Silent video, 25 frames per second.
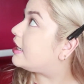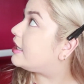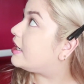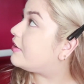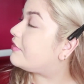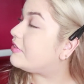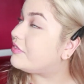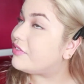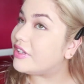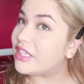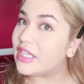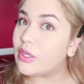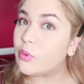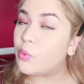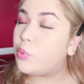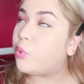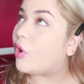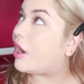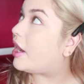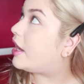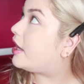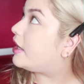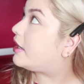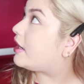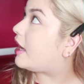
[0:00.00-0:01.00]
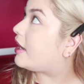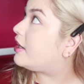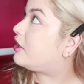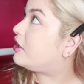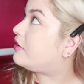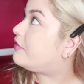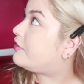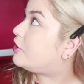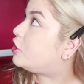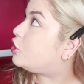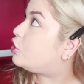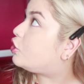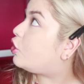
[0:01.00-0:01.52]
never even eat one. I
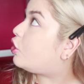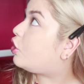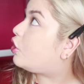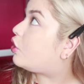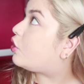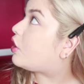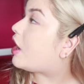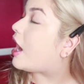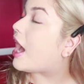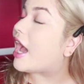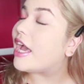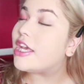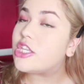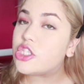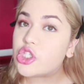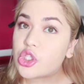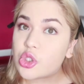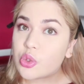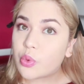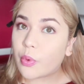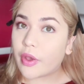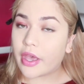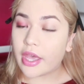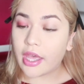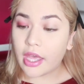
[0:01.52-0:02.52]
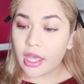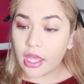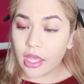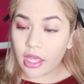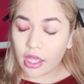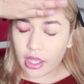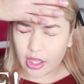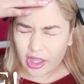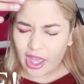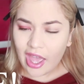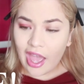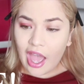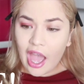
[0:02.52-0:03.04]
didn't even know. I
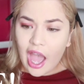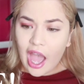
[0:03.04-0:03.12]
swear.